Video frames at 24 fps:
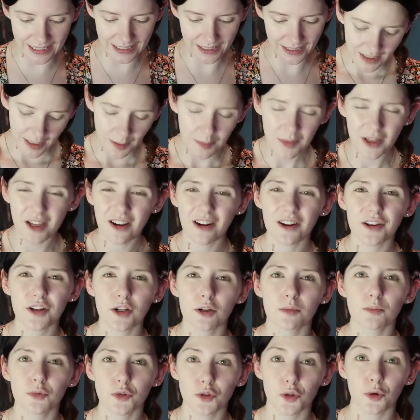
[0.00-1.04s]
The same thing kind of
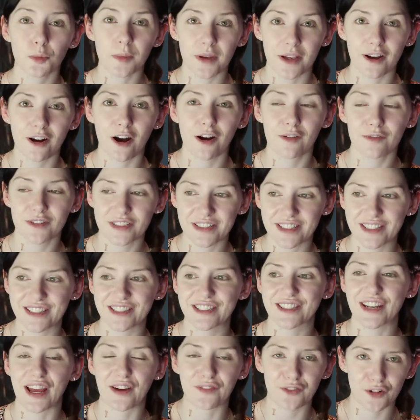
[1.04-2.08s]
comes up in
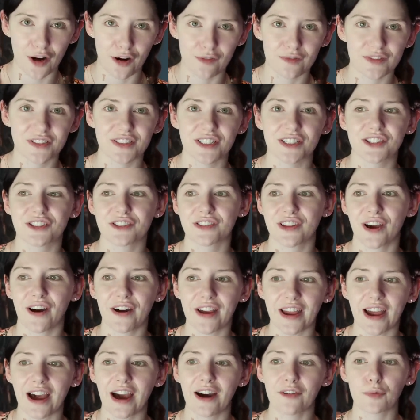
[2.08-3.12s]
conversation after conversation that
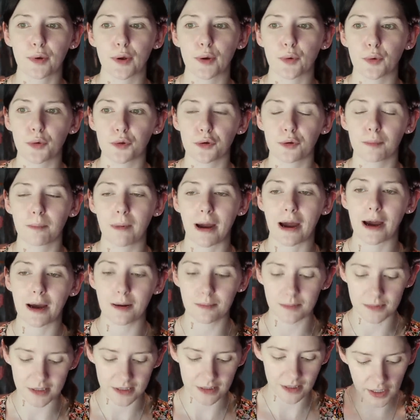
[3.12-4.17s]
I have with other
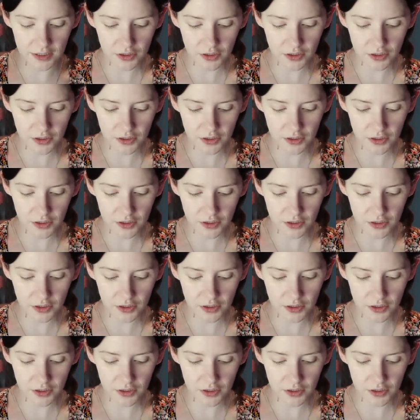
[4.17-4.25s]
moms.